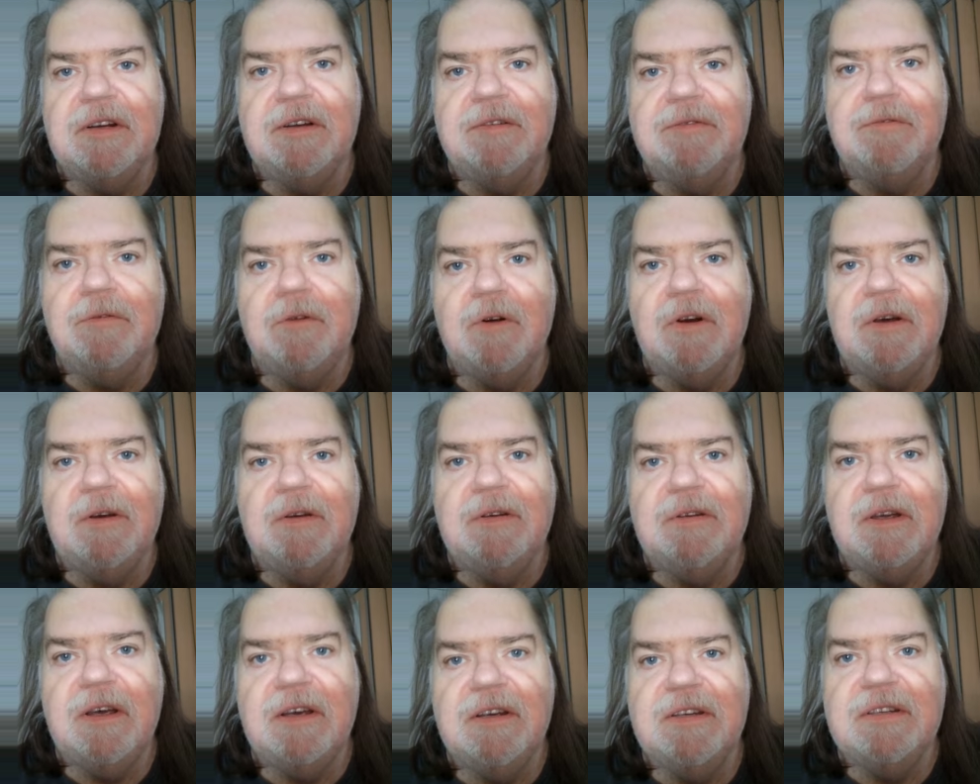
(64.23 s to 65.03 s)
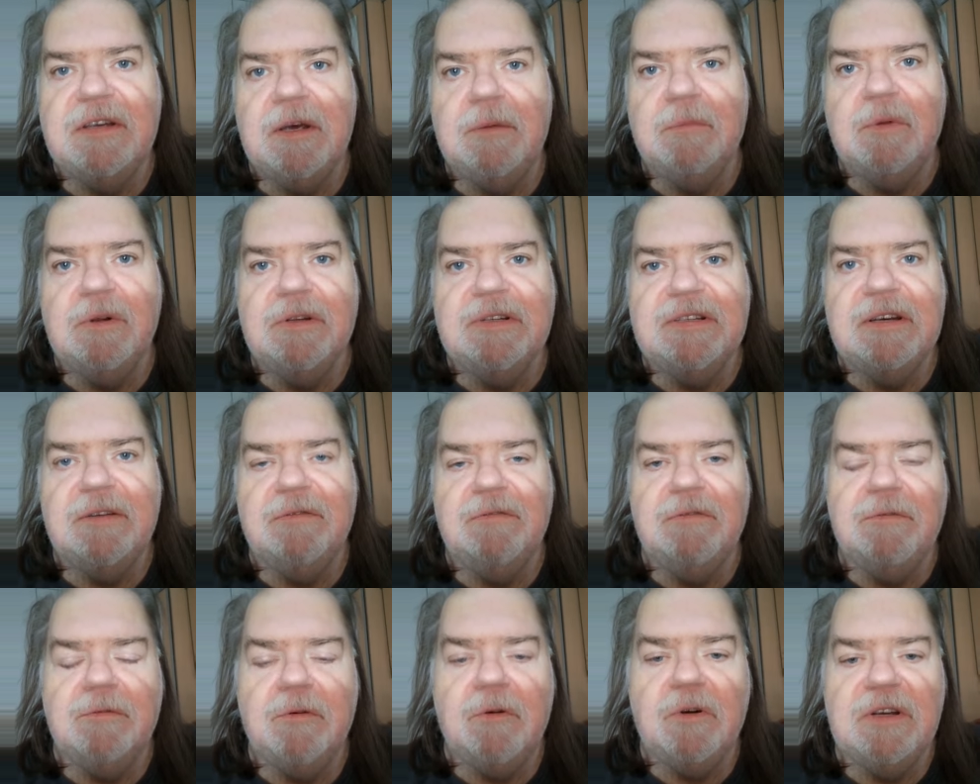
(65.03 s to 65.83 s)
in a fully assembled
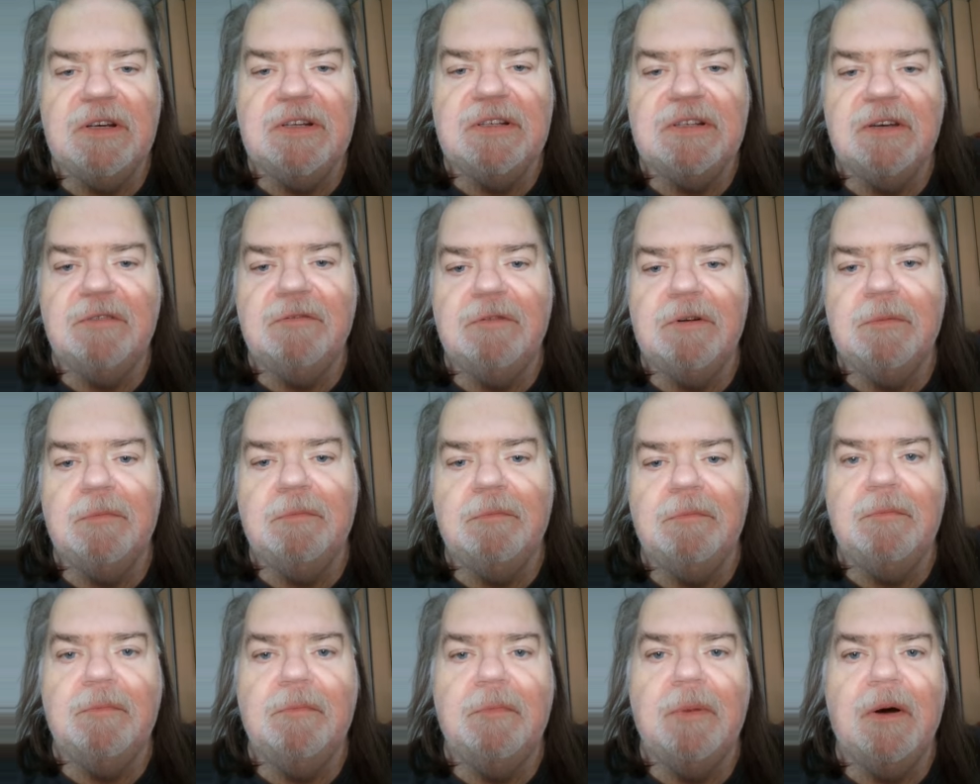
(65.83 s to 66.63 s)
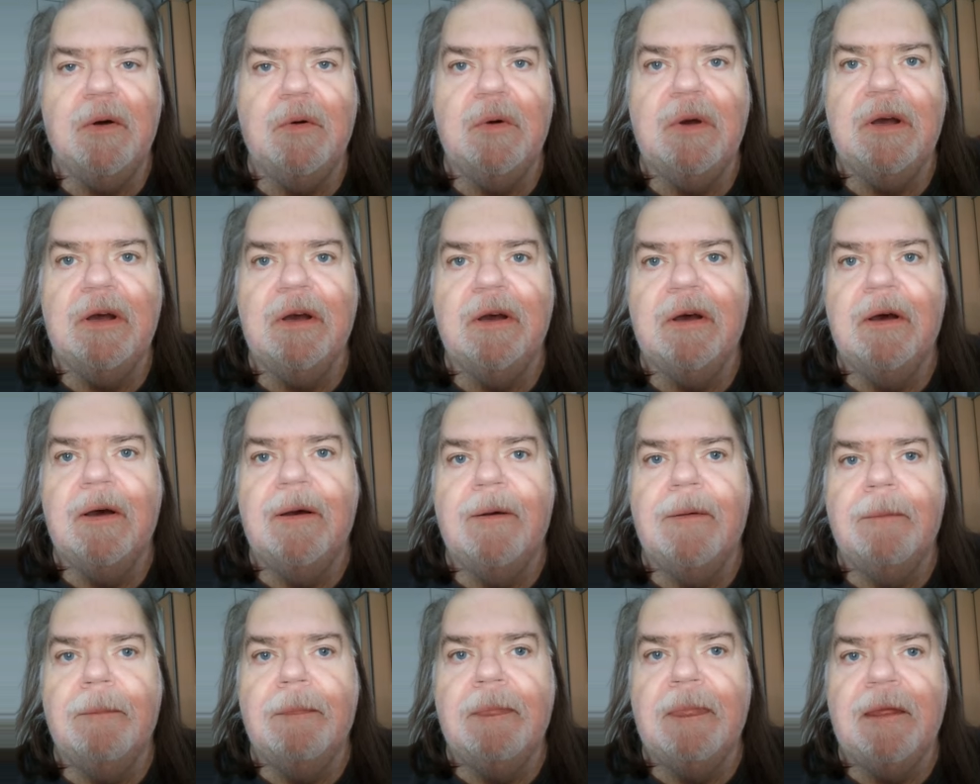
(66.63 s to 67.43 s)
747 Boeing
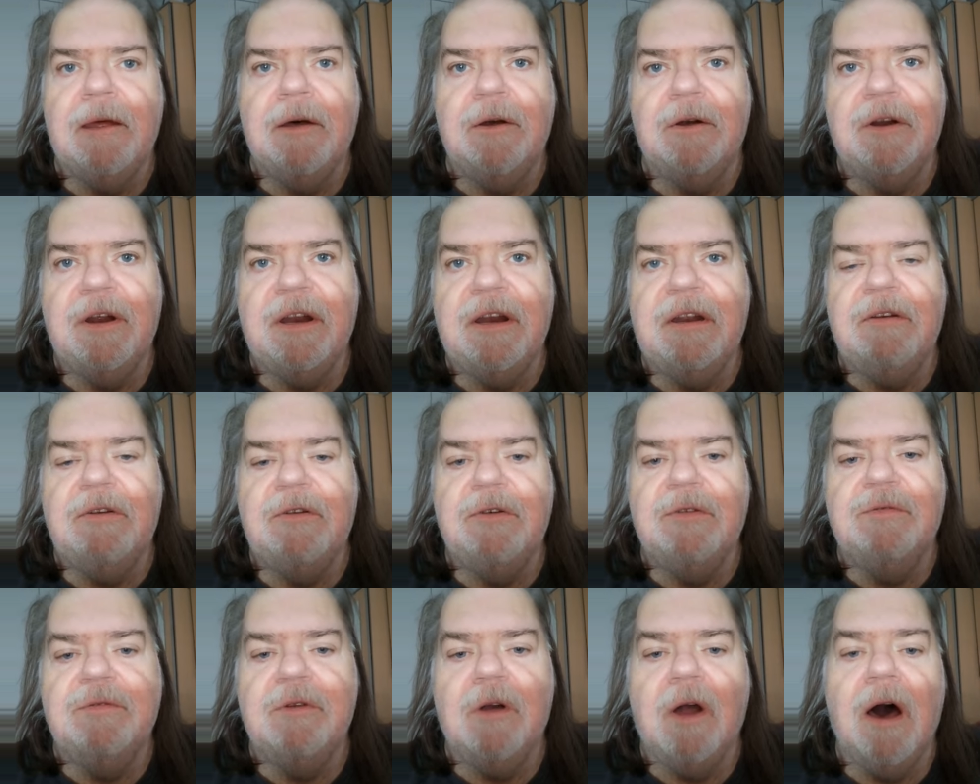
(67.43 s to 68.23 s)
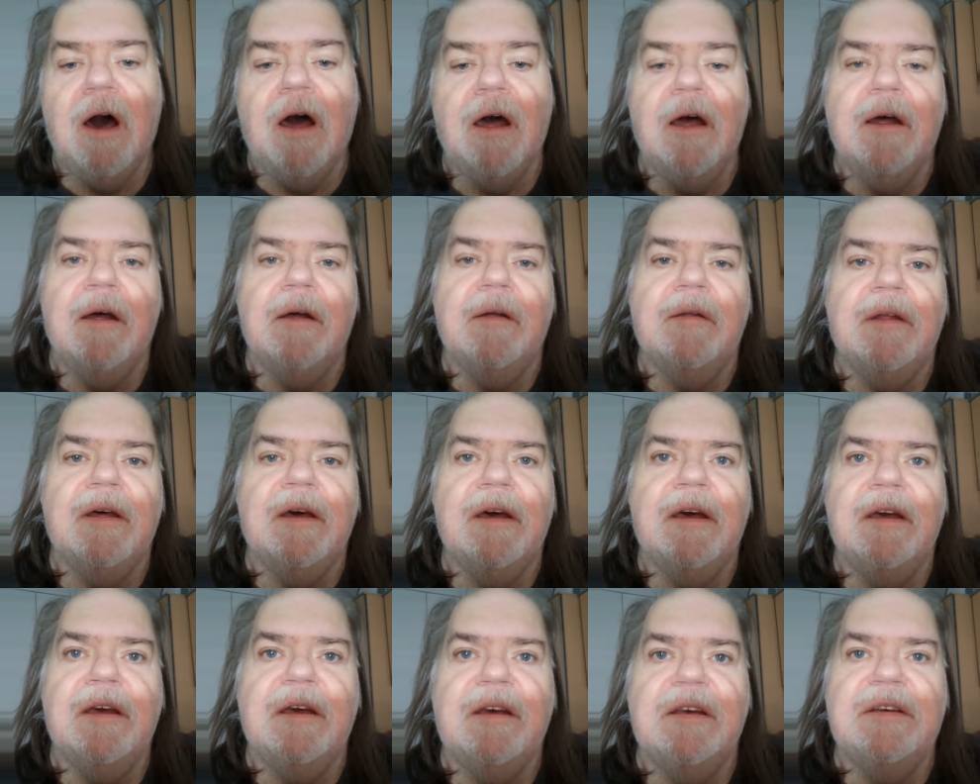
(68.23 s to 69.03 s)
ready to fly.
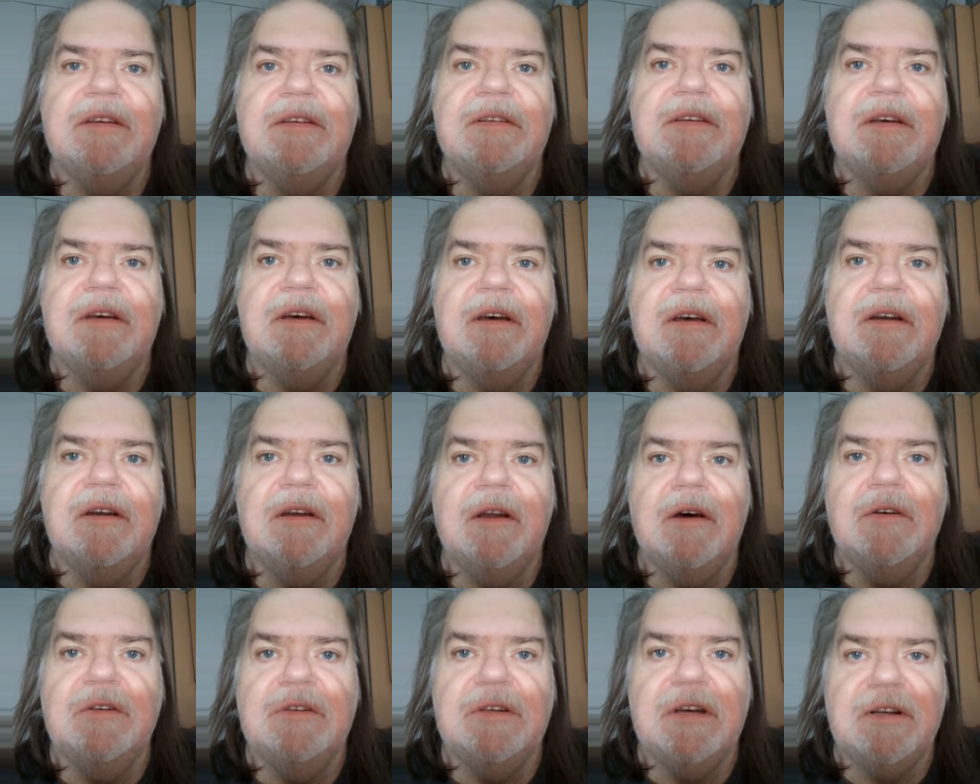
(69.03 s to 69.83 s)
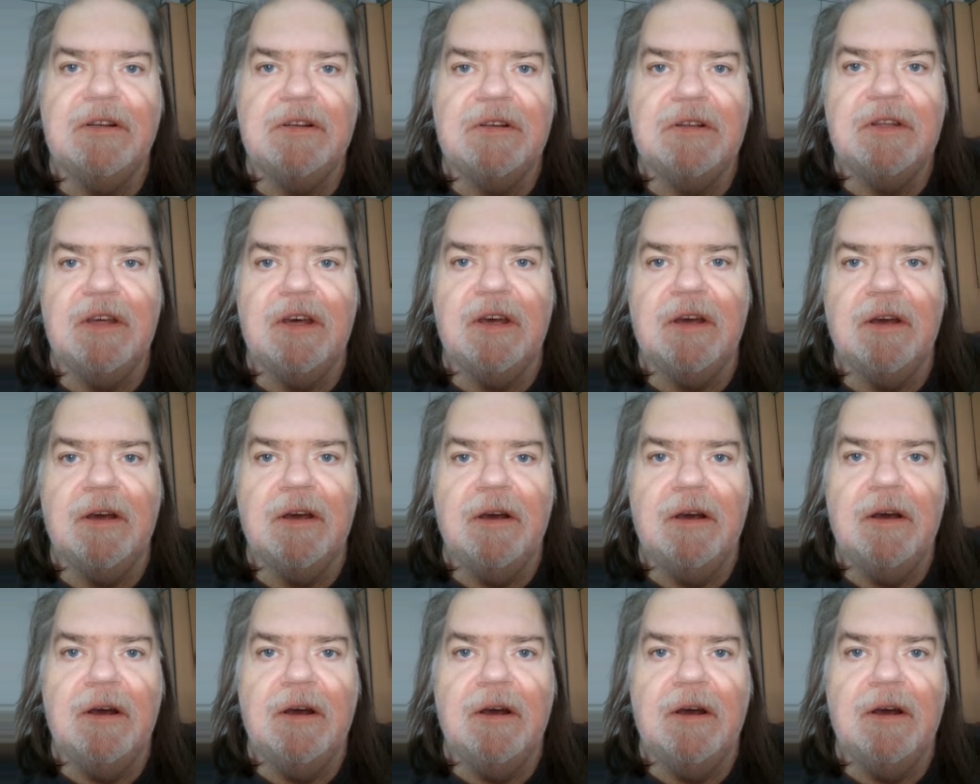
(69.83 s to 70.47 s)
There is no such thing.